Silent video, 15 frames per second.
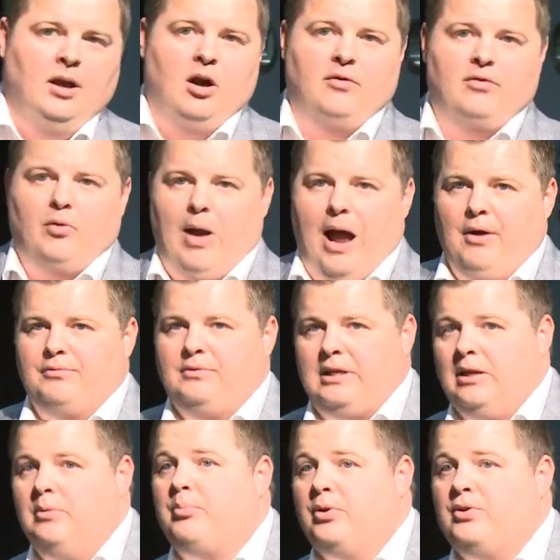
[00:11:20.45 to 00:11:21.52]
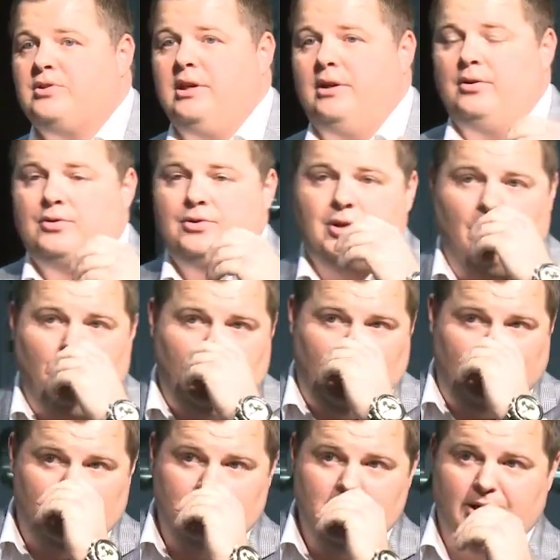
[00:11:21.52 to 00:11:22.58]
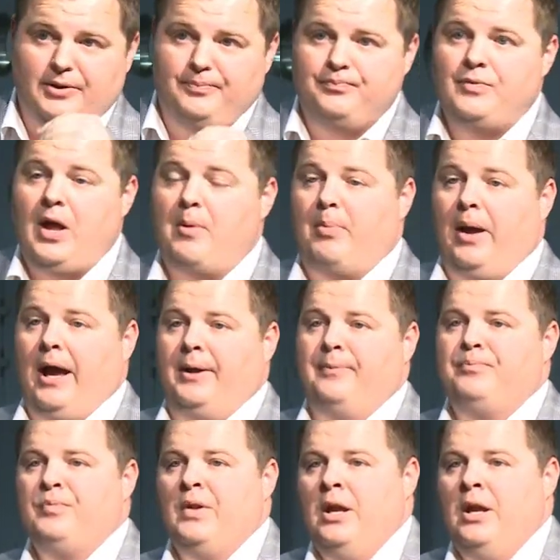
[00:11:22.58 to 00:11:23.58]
of around 10% or so on your money. Not bad.